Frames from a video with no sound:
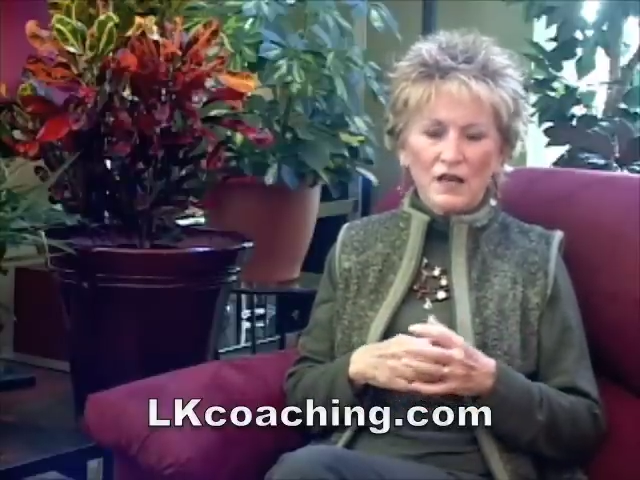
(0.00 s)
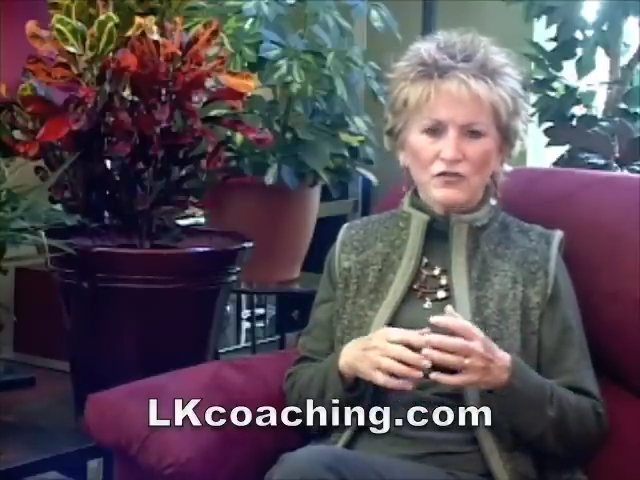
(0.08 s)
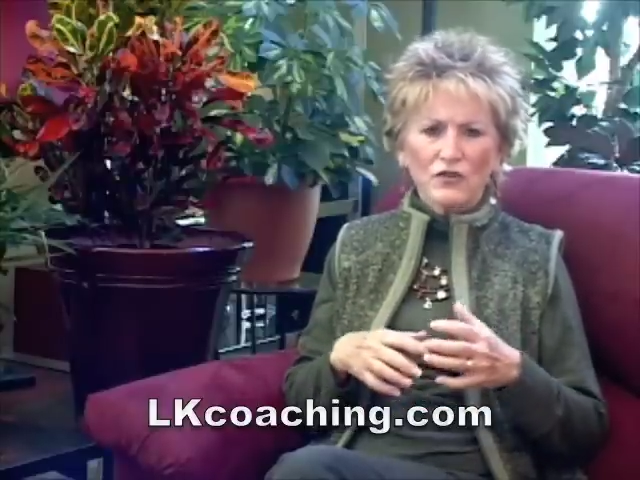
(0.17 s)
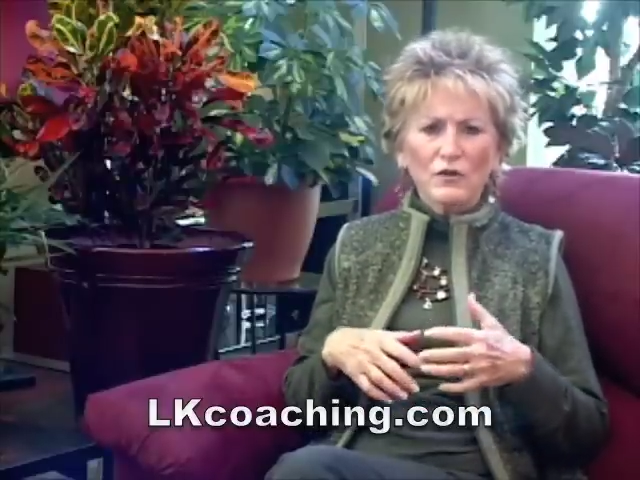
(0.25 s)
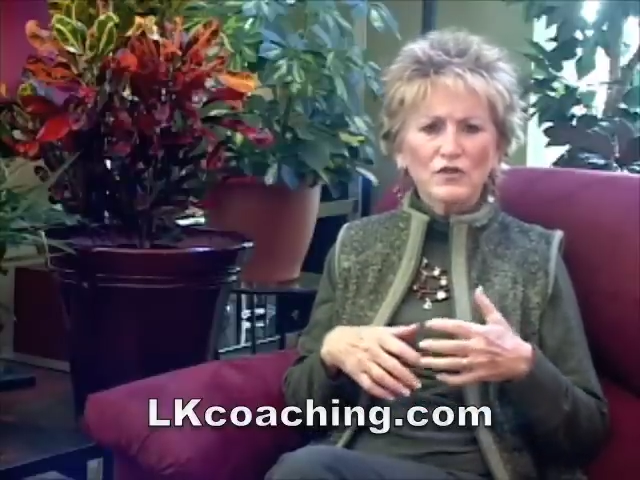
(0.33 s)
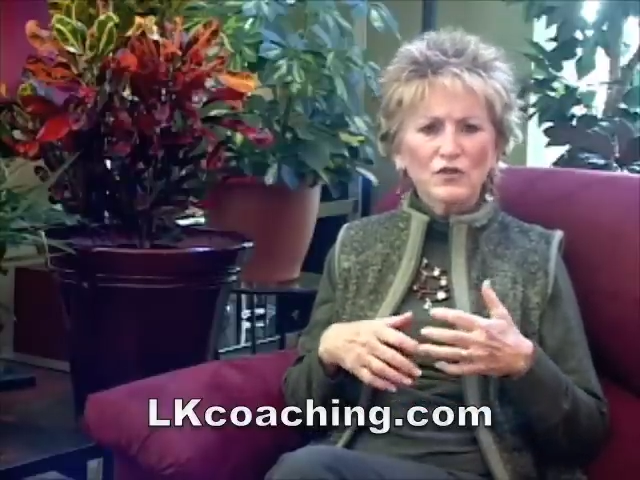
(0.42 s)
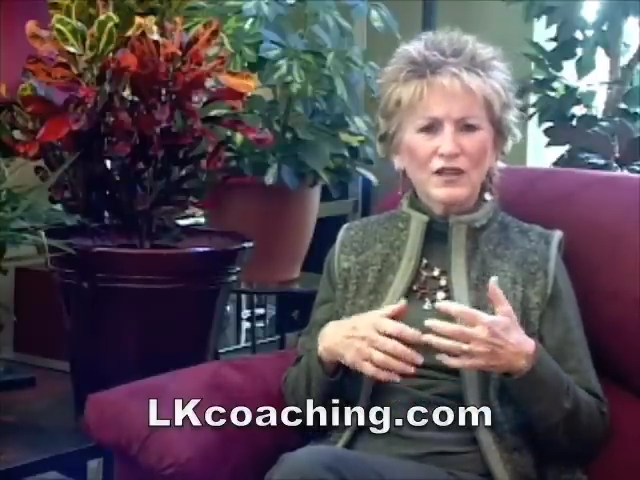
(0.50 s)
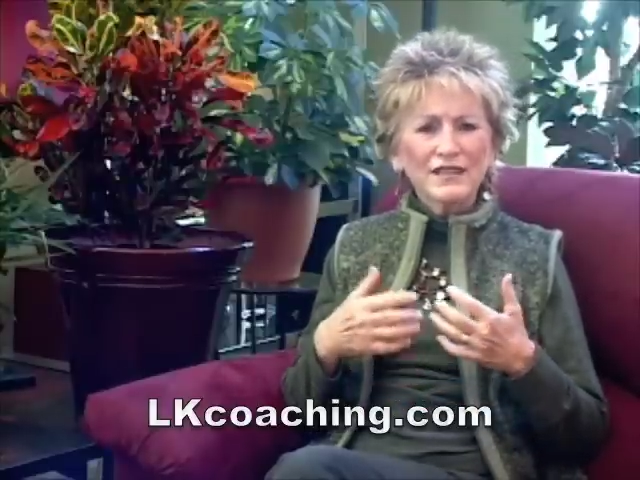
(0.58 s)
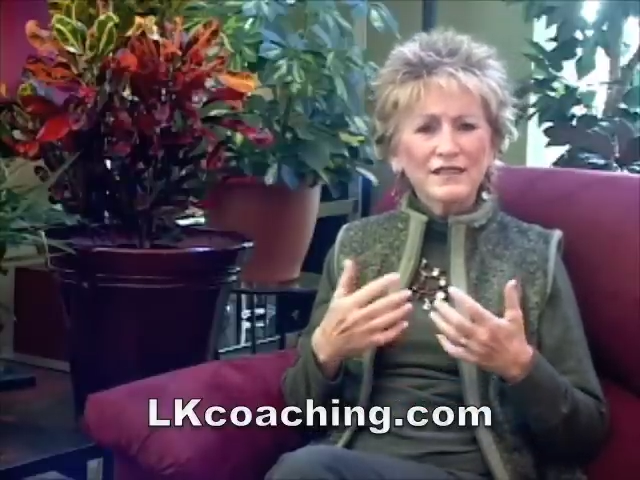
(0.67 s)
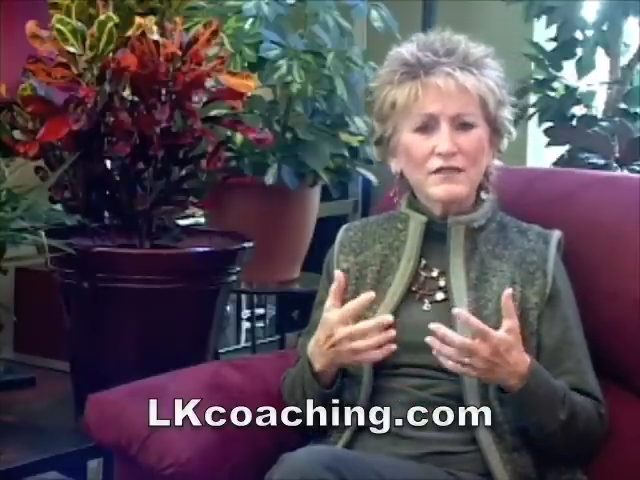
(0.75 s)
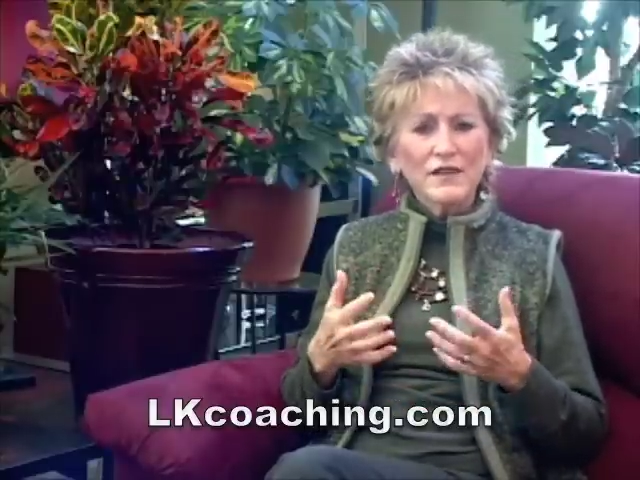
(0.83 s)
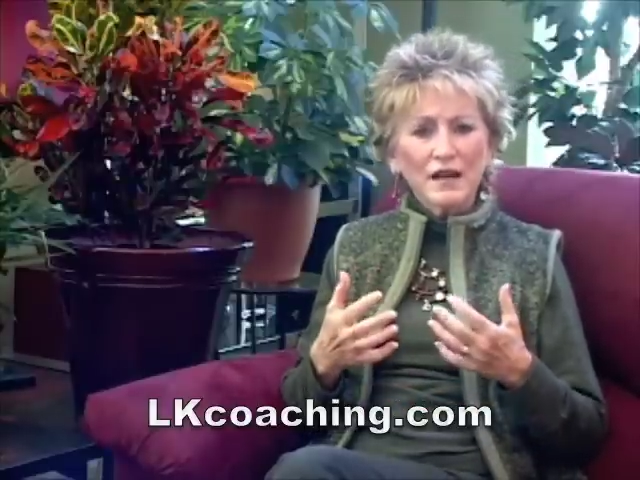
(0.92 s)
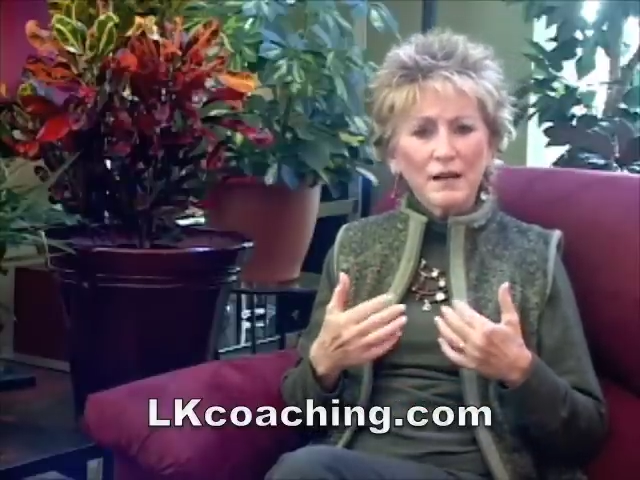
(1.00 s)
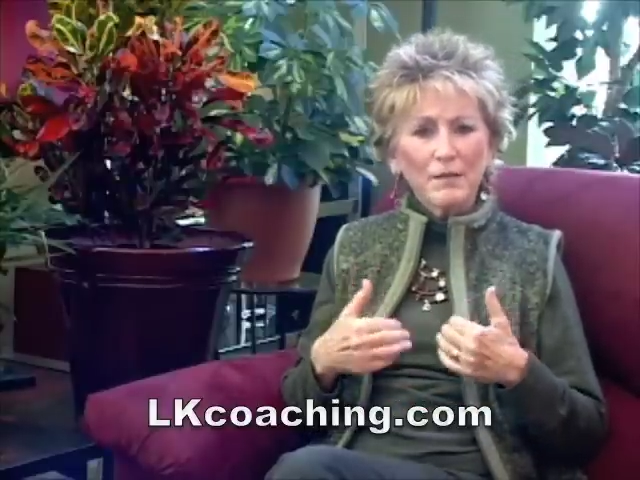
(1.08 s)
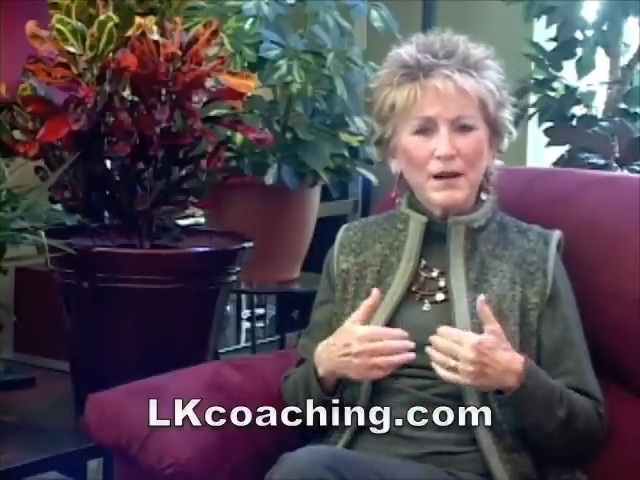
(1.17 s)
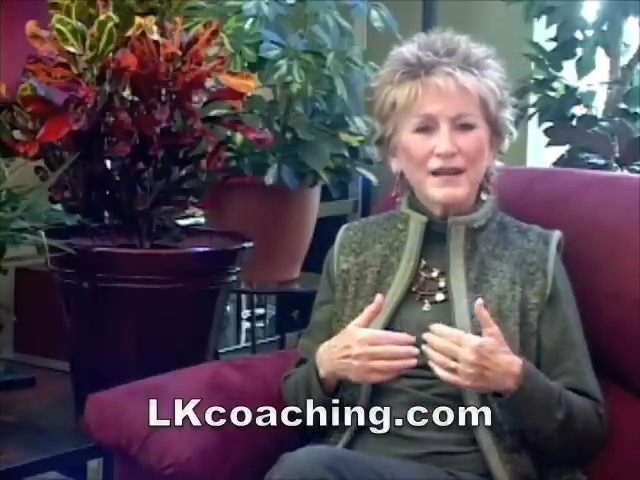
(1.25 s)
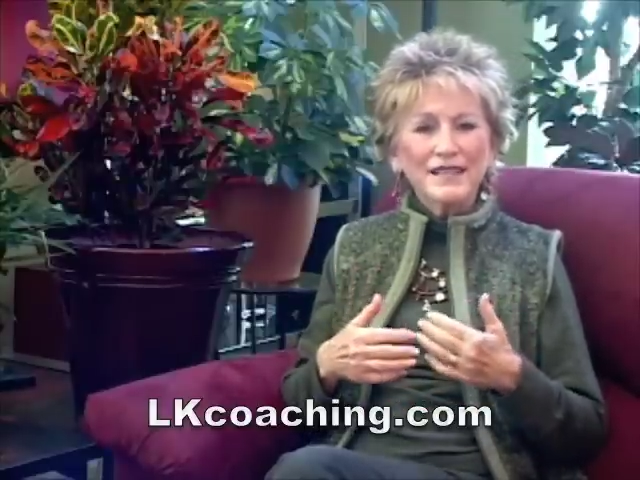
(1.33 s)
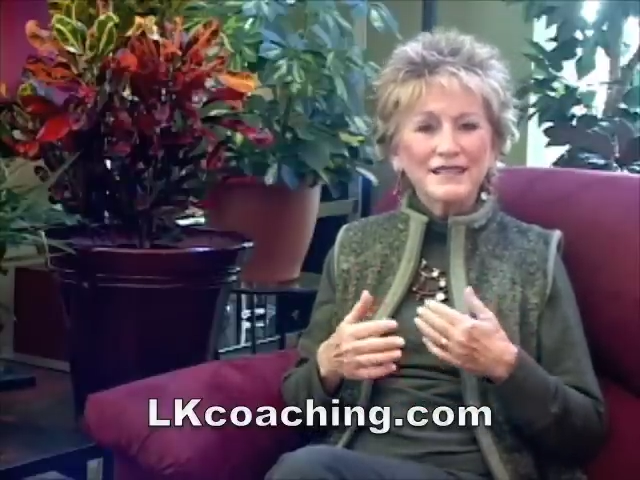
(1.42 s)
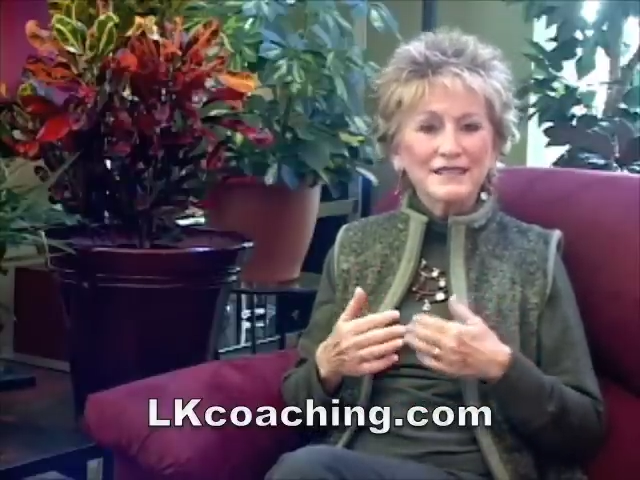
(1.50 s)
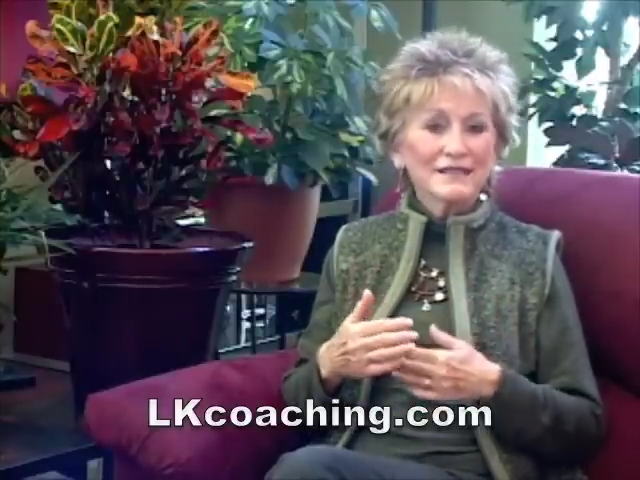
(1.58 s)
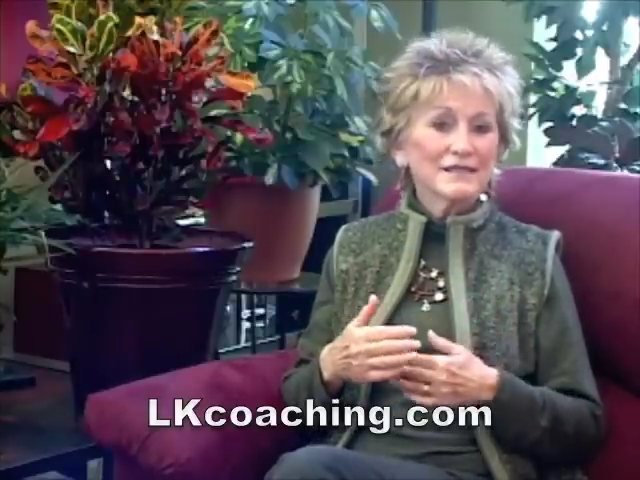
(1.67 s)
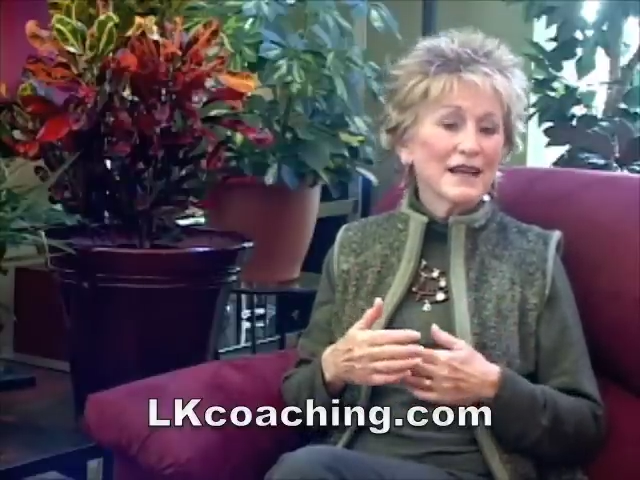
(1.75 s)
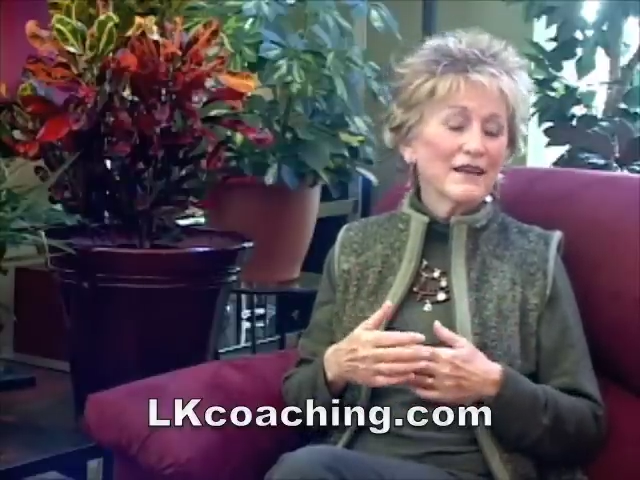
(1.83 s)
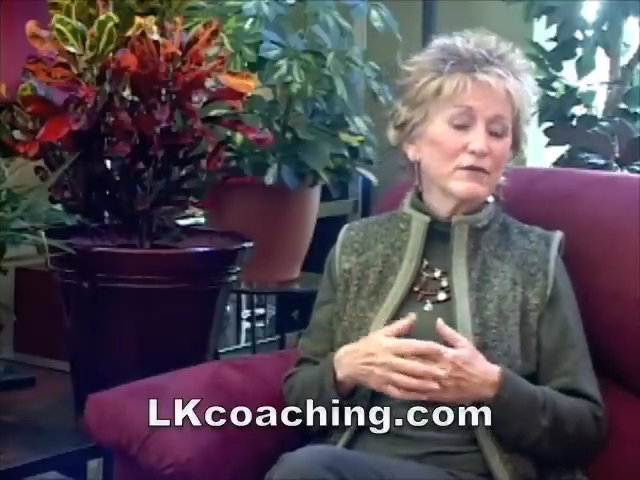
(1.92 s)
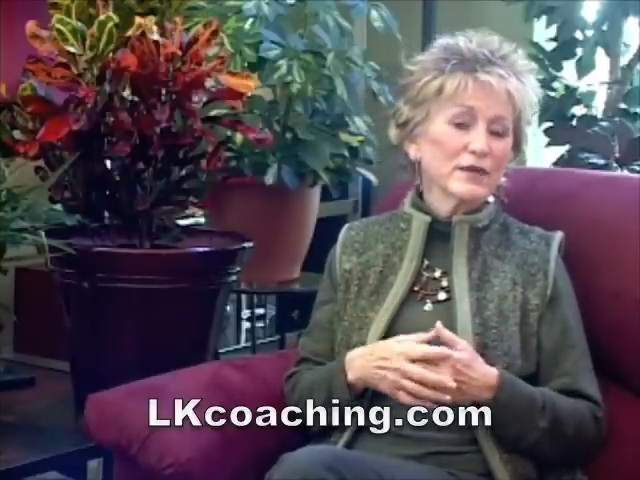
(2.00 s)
So it's clear that our body does have